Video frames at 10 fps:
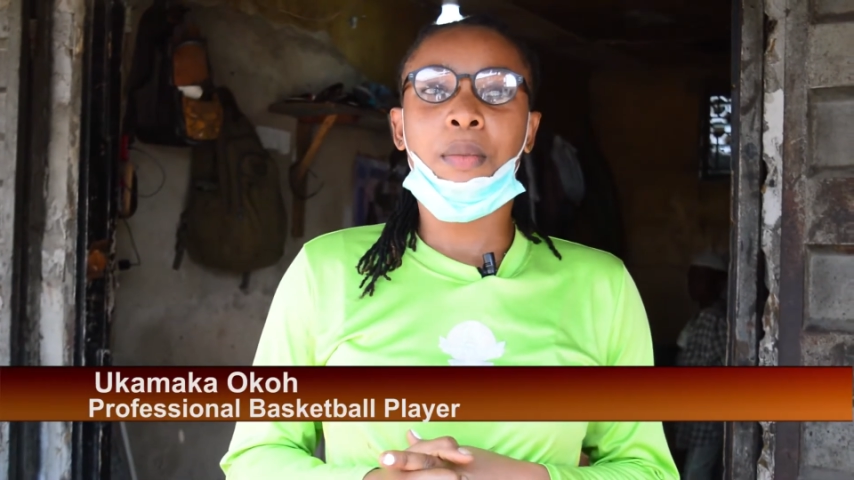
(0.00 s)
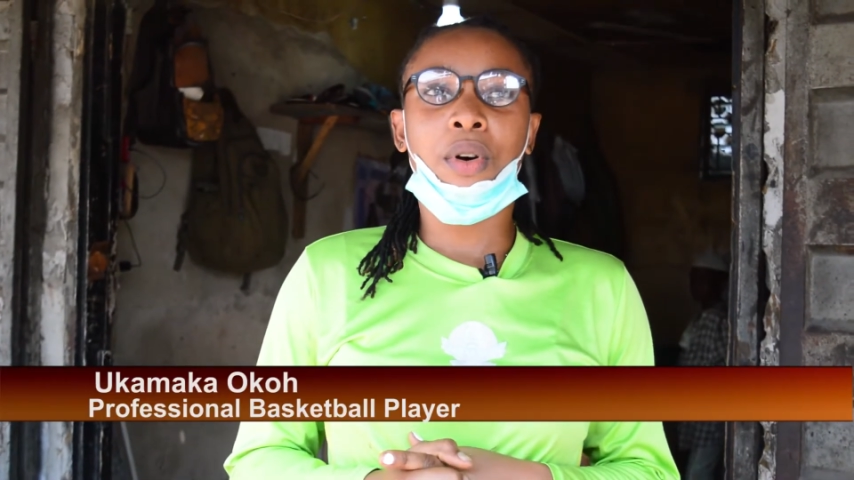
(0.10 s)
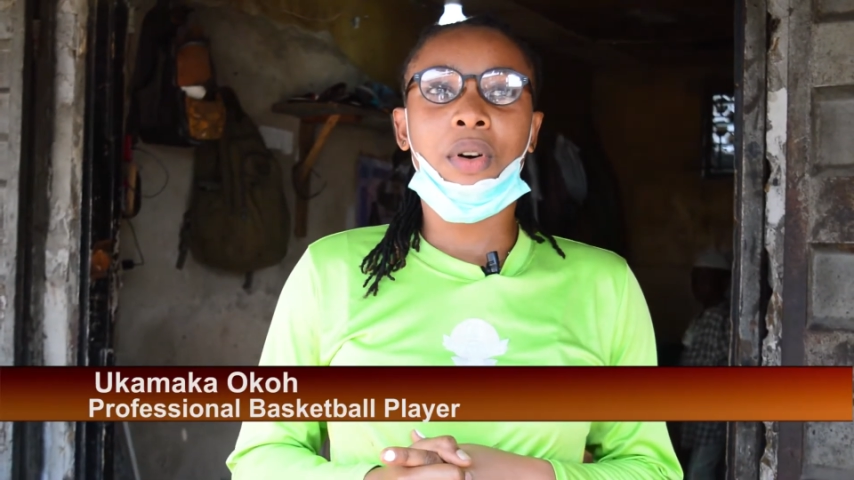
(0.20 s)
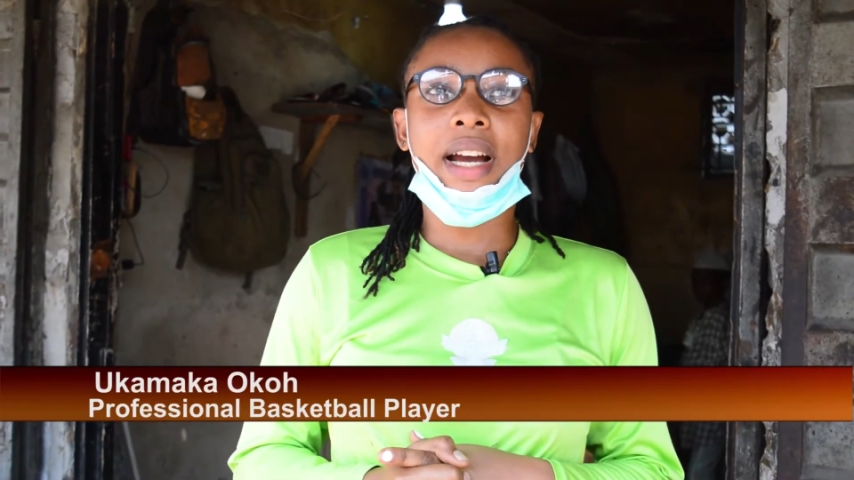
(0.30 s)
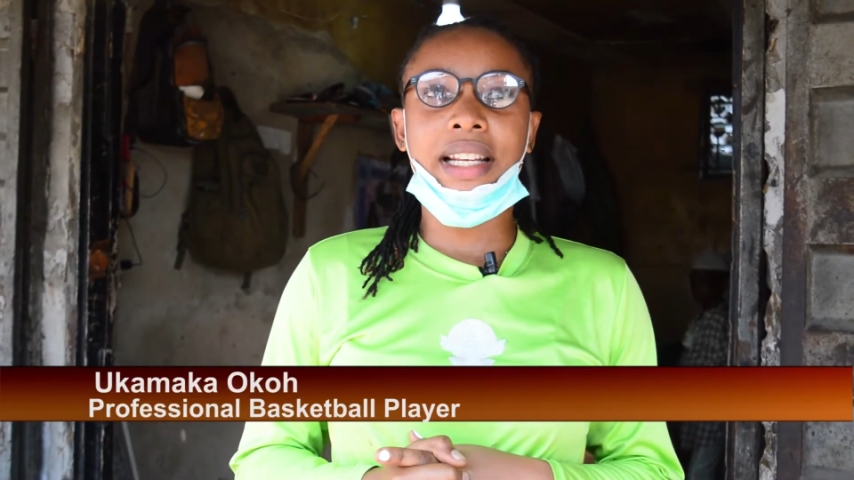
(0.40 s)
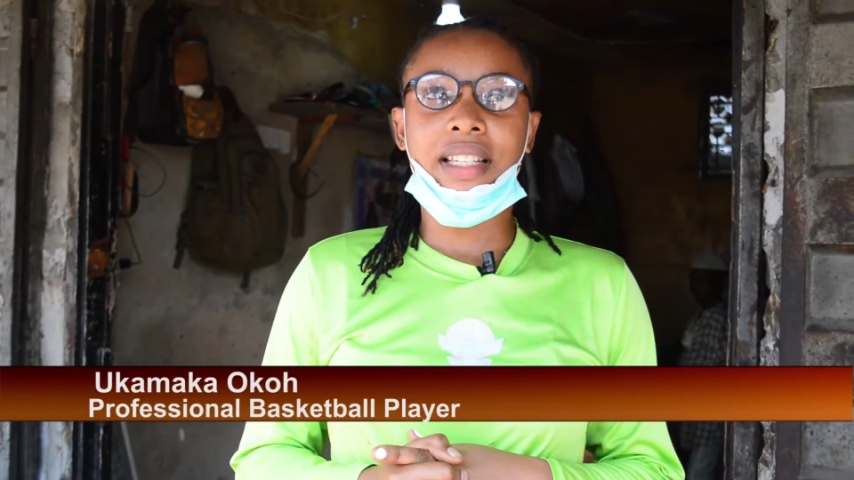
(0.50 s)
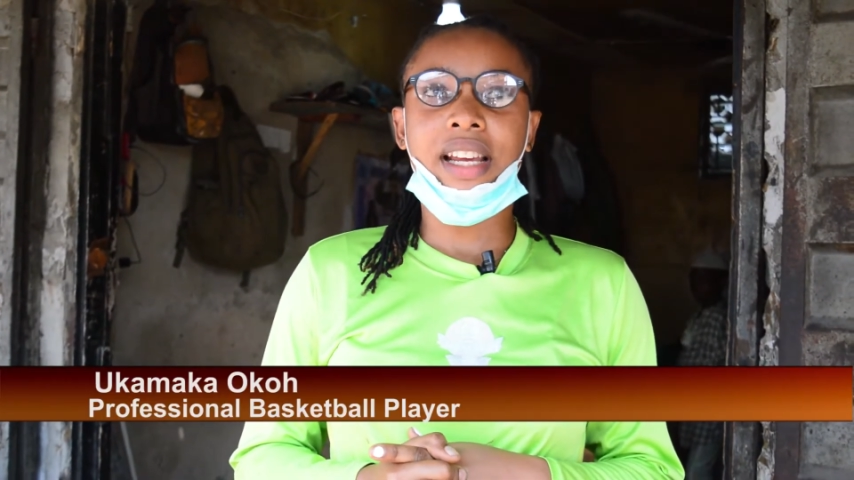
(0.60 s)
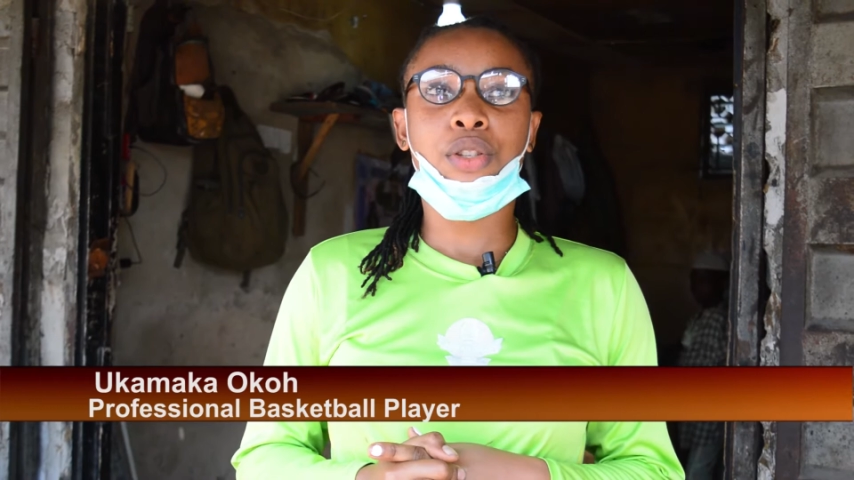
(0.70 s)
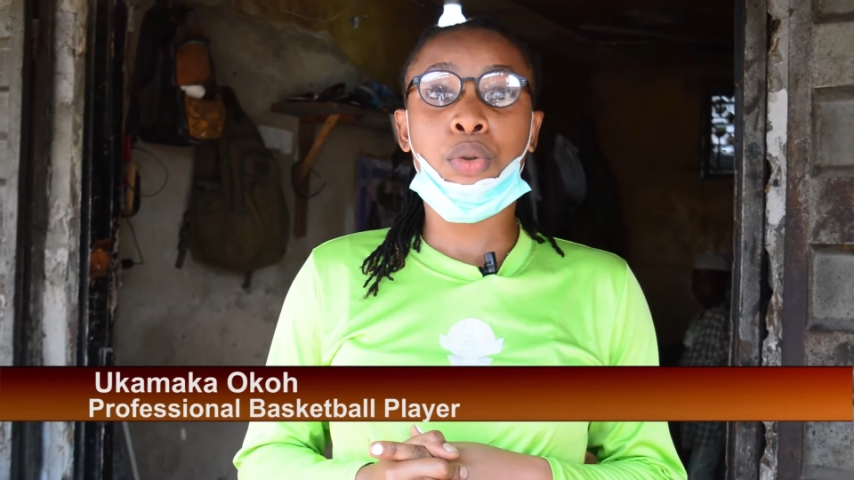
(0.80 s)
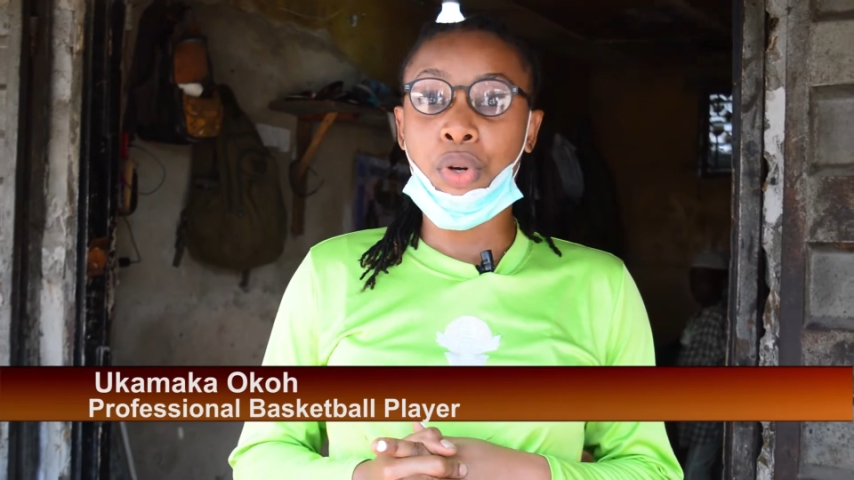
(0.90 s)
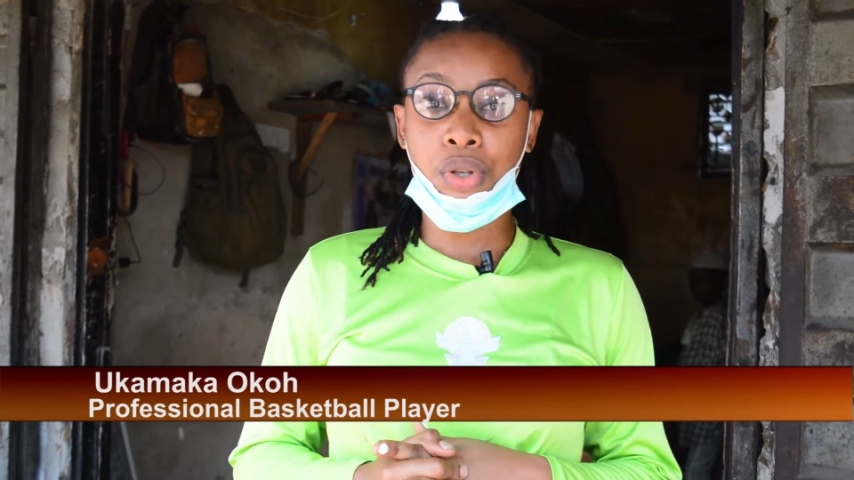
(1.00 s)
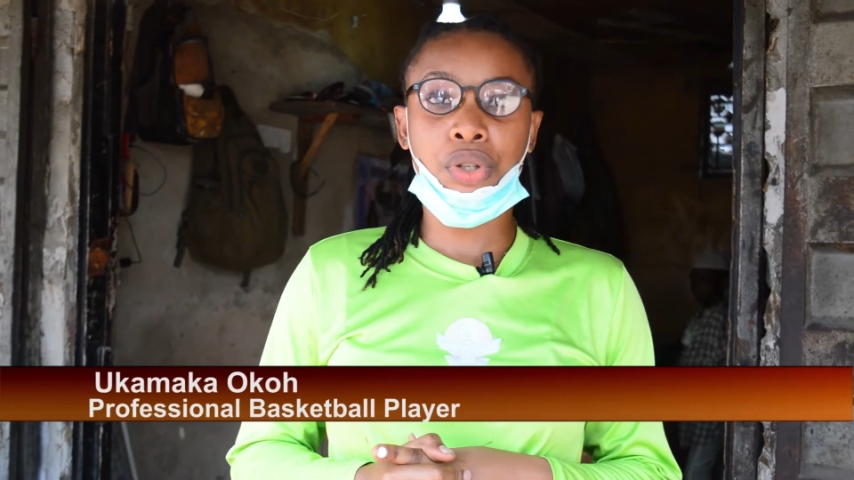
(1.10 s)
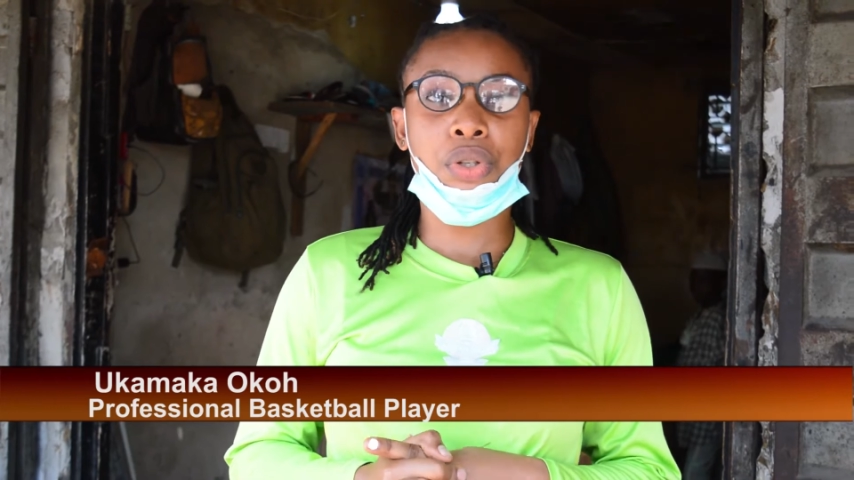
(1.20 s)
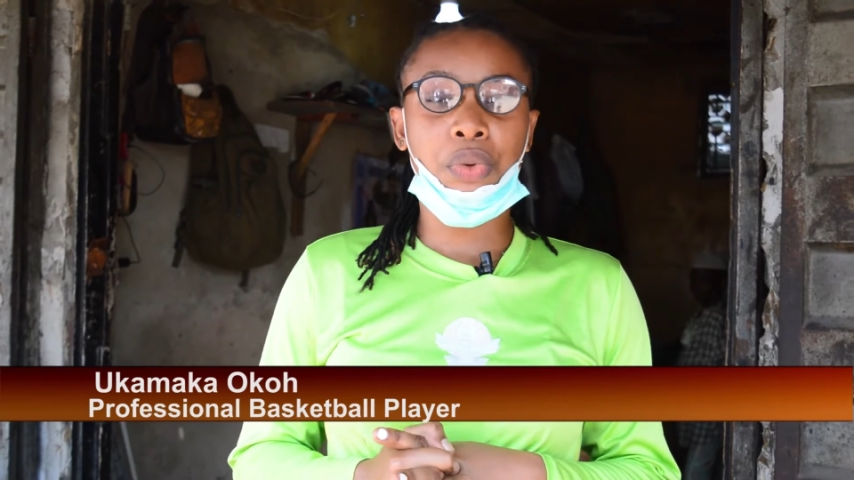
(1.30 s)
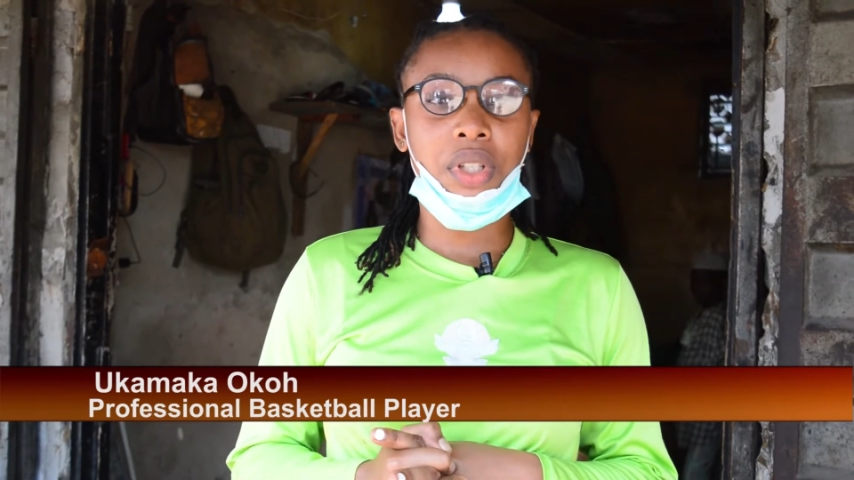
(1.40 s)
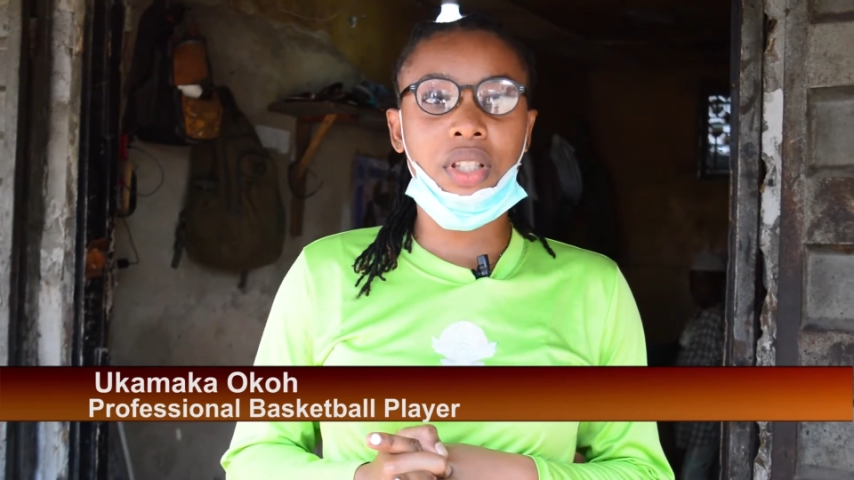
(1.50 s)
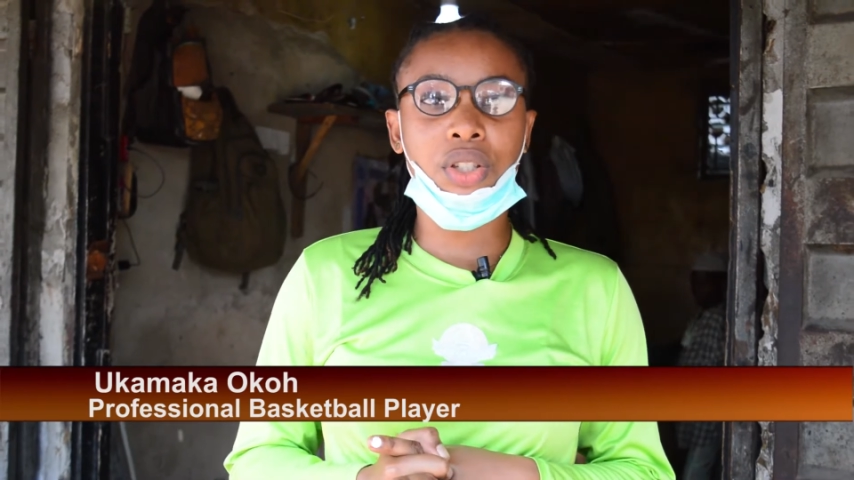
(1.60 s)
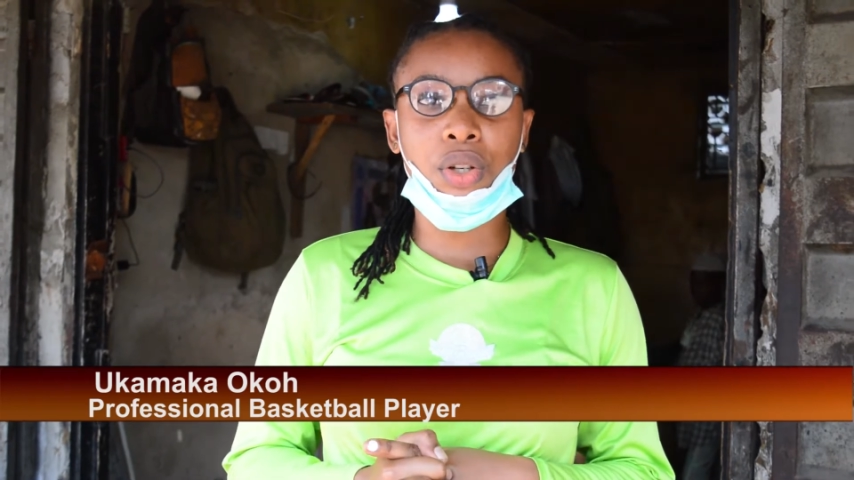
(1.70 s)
but I tried to go into it